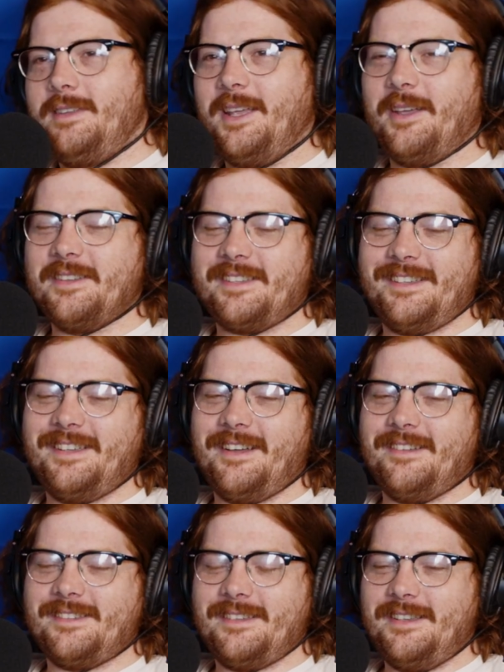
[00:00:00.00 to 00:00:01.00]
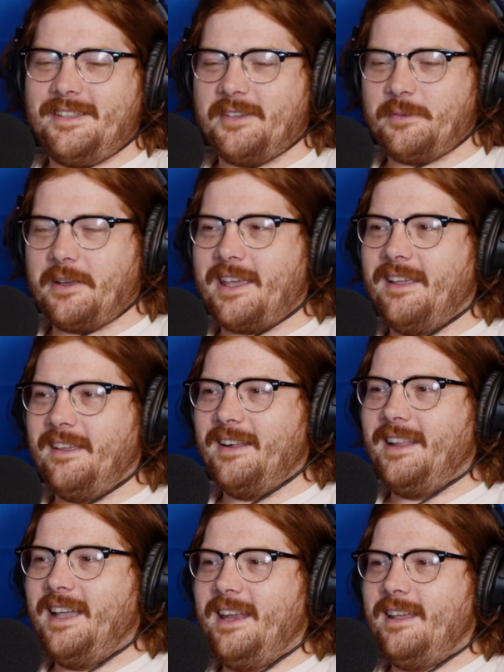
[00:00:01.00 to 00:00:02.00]
he talks about killing a
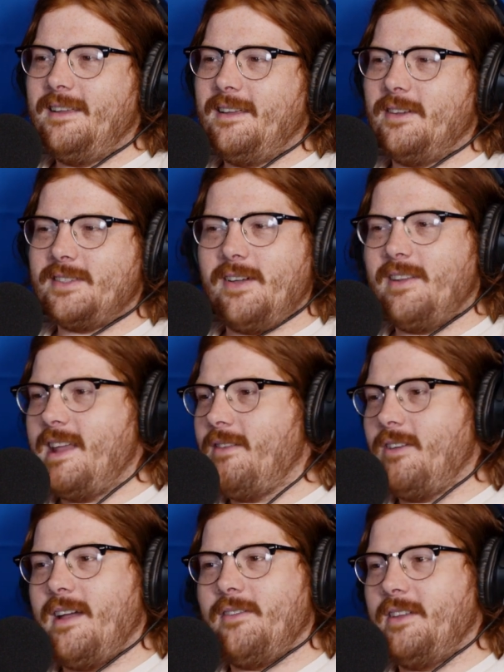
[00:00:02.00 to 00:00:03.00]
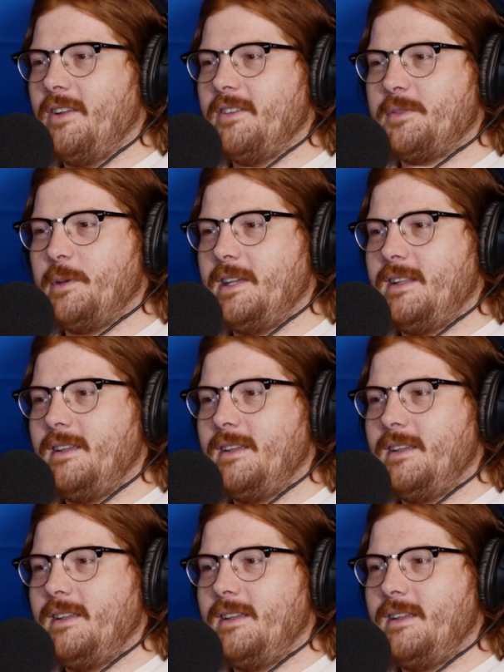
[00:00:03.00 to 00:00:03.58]
lady. He goes, I would never have, you know this bit?